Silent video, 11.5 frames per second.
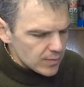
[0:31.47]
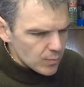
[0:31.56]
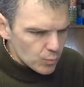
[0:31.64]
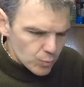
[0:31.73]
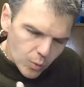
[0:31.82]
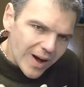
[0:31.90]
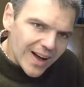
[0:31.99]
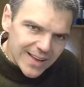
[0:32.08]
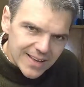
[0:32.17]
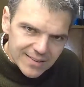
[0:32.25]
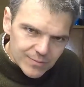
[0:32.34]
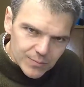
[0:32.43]

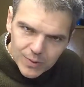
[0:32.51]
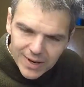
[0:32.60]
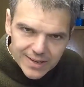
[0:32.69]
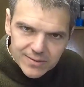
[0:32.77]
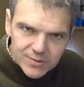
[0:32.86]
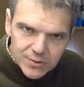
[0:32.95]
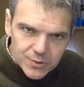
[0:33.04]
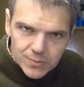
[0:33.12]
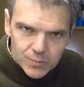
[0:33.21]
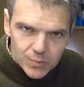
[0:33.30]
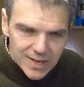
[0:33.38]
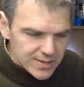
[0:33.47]
why
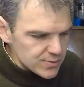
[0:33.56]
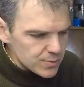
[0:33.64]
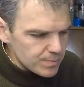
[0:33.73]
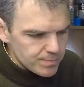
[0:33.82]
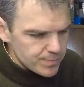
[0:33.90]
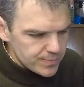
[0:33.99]
do